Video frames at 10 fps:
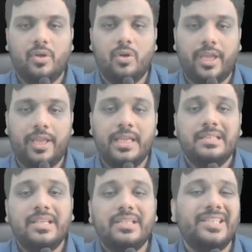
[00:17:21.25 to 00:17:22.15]
Okay.
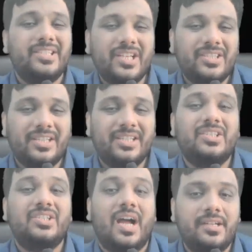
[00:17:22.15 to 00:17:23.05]
This is just a
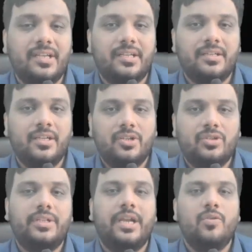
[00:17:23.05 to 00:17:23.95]
starter
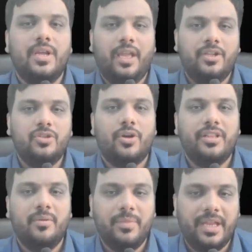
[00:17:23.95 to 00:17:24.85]
so that you can enjoy
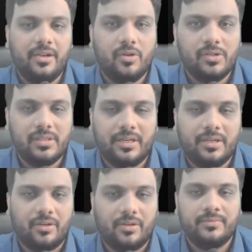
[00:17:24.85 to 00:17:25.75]
the main course
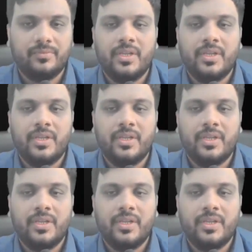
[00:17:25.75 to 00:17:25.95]
later on.